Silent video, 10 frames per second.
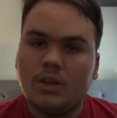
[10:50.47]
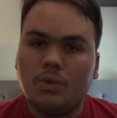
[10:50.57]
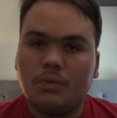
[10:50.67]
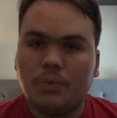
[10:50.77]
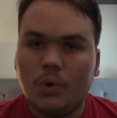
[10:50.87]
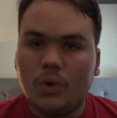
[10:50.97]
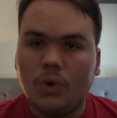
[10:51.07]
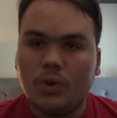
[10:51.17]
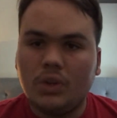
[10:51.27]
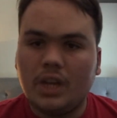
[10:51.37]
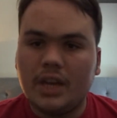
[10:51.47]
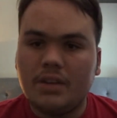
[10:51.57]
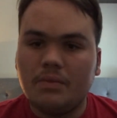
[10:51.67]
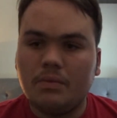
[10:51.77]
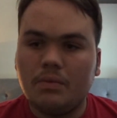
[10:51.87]
for
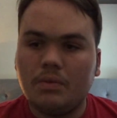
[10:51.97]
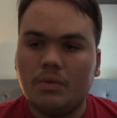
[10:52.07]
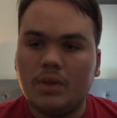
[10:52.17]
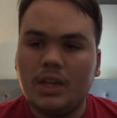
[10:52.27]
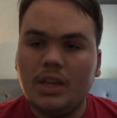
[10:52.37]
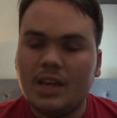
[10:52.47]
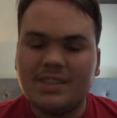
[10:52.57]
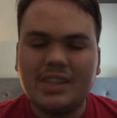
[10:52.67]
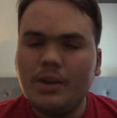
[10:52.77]
like as